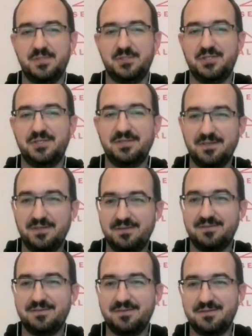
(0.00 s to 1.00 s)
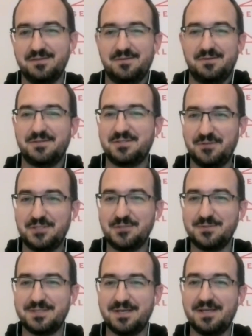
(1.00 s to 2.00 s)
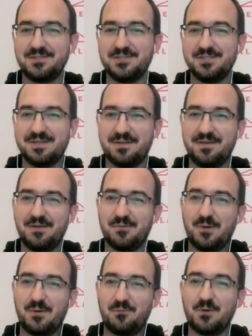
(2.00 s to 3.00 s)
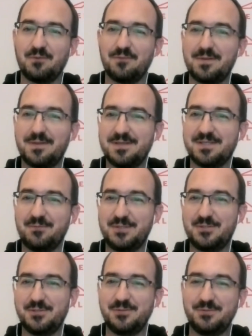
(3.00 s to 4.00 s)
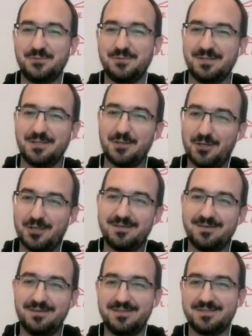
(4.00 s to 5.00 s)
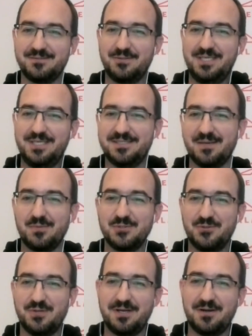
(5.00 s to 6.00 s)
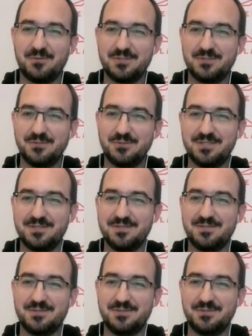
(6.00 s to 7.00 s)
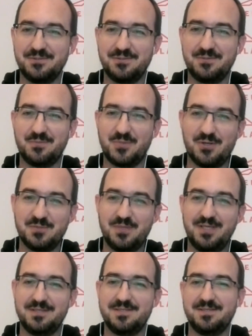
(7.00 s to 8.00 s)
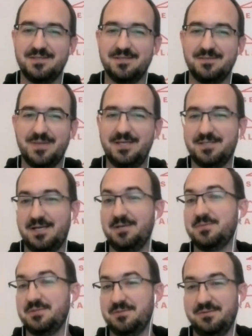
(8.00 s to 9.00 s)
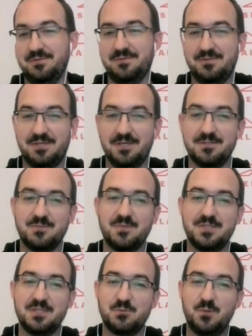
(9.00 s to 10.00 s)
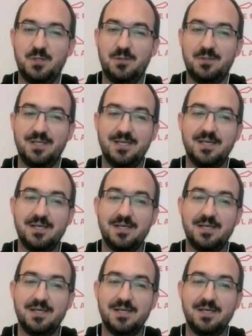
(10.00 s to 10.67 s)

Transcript: machine learning and artificial intelligence, I think one of the things that we do a lot is really demonstrate our solutions to prospects, many times to customers as well.